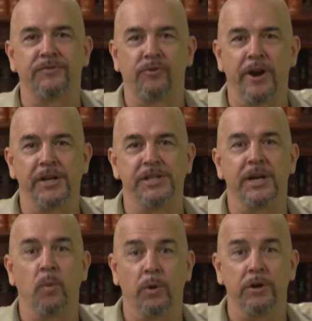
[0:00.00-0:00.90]
for Energy
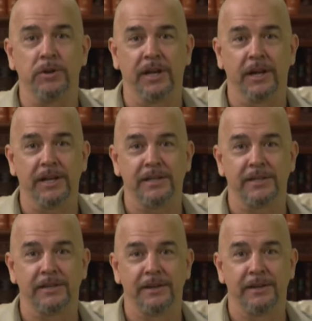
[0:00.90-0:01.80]
and Water Utilities,
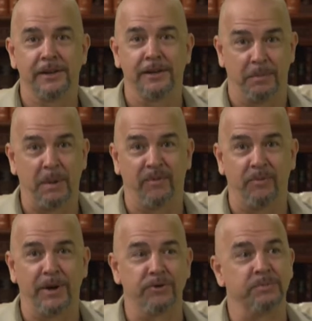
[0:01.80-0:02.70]
the member for
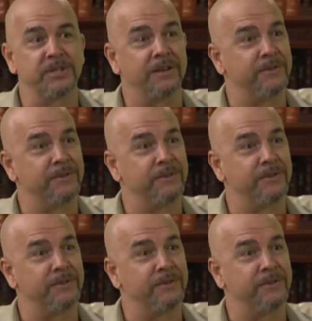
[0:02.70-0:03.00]
Budrum, Steve